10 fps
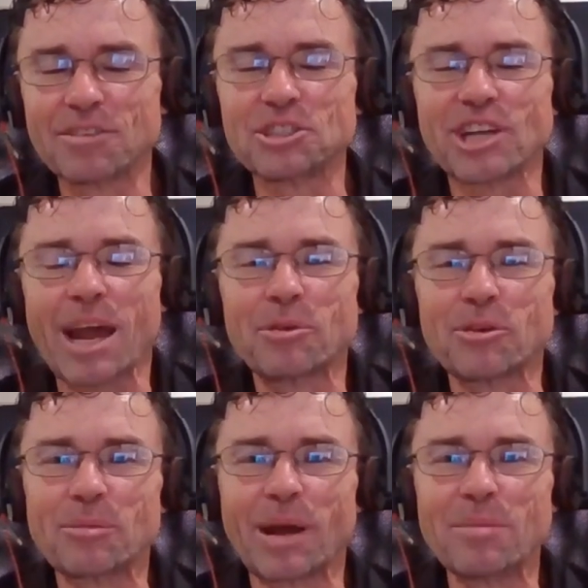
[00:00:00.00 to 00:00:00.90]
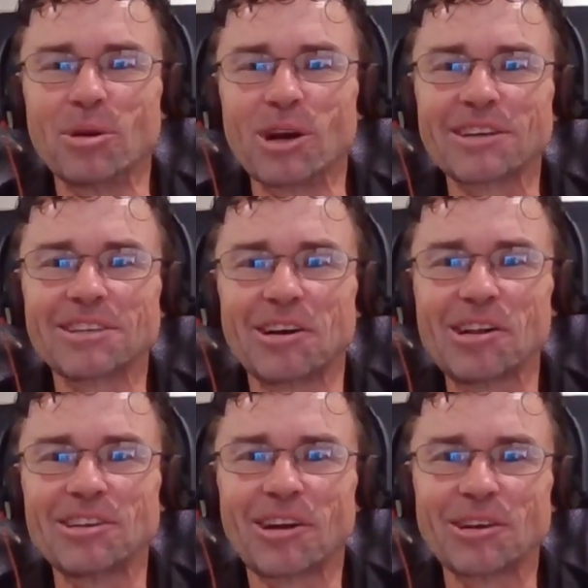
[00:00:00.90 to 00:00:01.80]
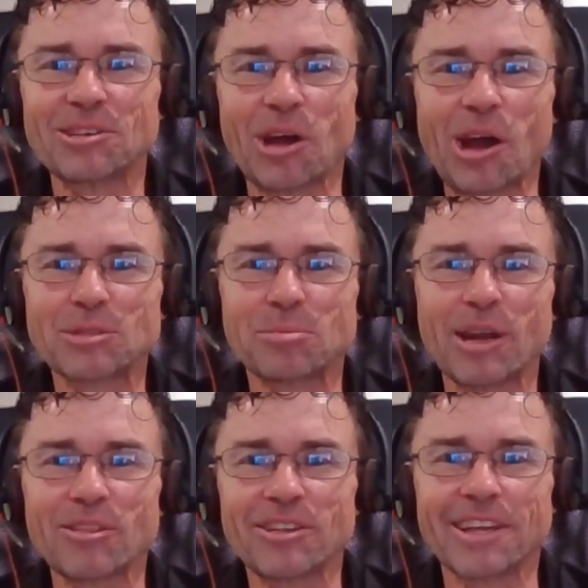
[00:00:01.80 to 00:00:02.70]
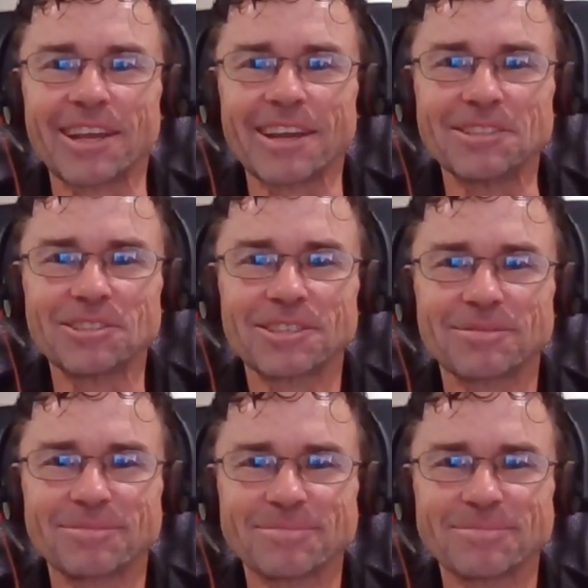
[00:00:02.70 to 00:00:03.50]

I have a chapter in my book called Are Dogs Better Than Kids?